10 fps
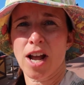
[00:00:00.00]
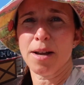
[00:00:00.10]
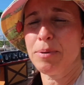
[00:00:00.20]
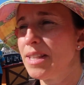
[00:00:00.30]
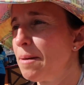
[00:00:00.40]
try
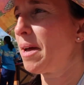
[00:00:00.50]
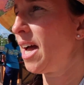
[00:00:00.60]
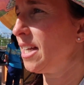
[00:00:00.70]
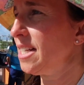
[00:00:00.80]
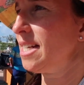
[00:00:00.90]
and put that
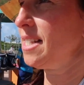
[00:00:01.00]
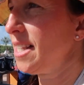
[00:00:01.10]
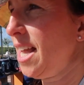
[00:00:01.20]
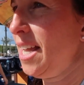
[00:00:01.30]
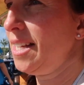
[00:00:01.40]
behind us
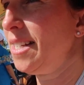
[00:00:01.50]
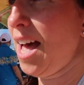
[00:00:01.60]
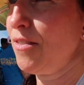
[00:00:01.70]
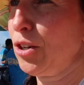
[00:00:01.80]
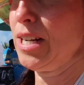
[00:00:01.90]
and
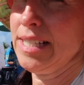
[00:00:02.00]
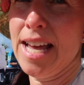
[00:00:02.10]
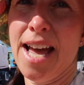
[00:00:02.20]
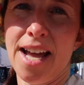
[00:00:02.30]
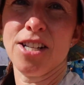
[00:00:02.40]
have a great
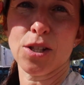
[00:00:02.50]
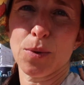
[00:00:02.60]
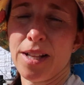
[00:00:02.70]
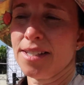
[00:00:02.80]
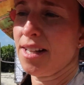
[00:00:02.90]
day. I just
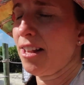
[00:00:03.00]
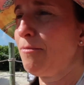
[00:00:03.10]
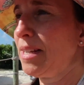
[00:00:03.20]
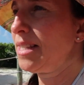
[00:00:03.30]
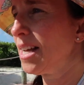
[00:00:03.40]
realized I
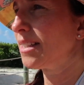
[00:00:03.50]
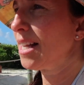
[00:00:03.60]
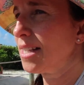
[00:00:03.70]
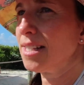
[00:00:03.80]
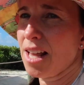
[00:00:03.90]
left my
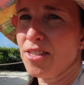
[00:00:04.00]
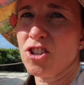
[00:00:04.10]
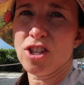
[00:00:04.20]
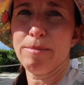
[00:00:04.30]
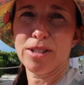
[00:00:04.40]
sunglasses on the
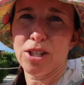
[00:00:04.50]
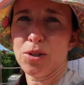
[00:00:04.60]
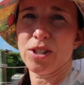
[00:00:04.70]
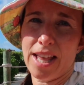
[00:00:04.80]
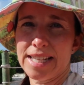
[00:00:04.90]
ship
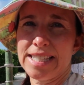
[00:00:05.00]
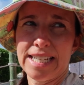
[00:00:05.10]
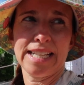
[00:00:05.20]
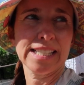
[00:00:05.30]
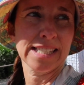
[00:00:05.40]
too, so that stinks.